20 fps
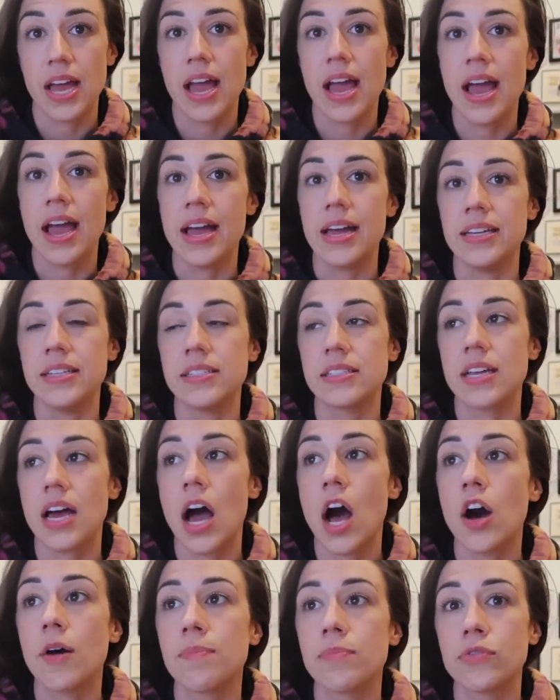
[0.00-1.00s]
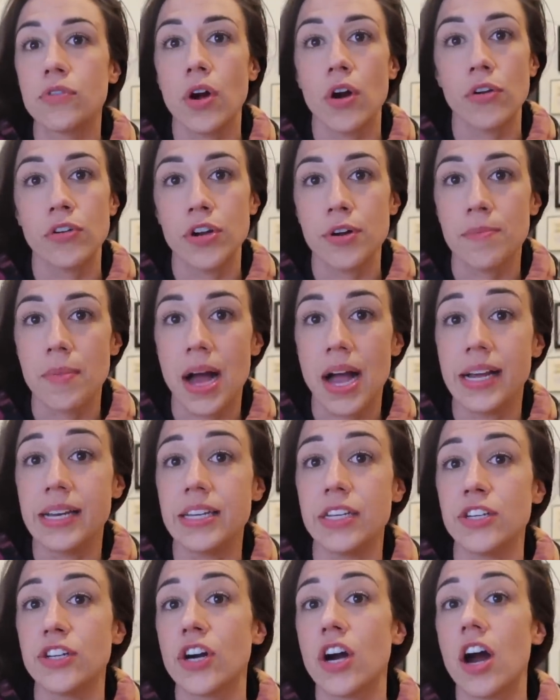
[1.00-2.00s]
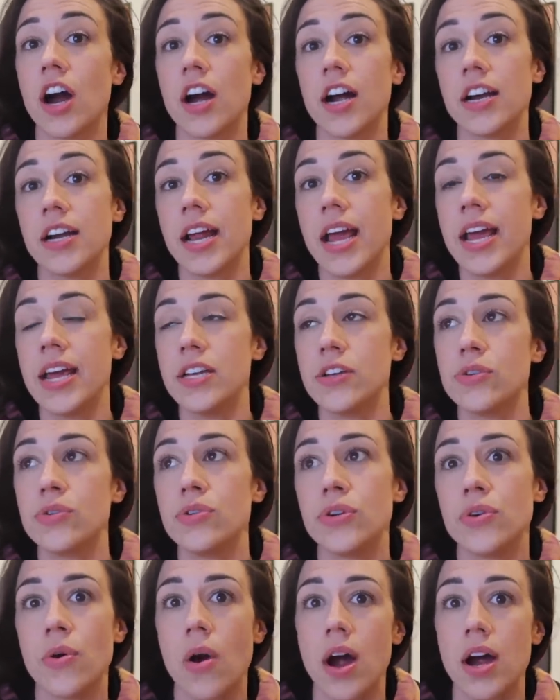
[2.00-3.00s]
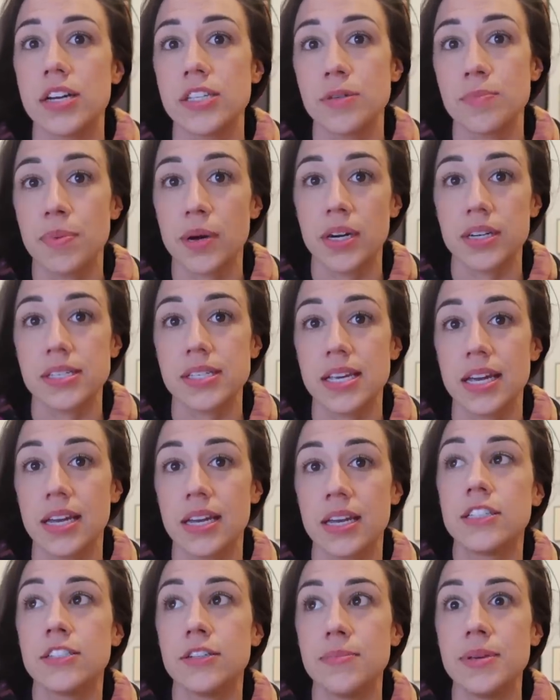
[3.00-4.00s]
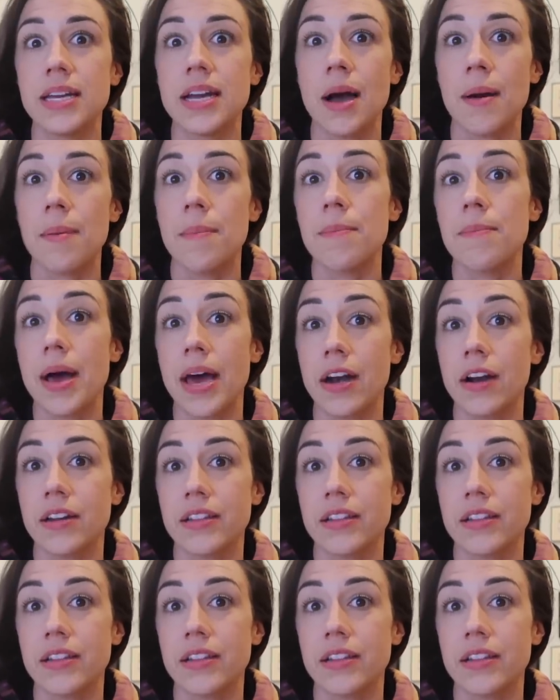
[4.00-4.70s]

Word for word: and help grow your mind and your heart and who you are as a person to become better.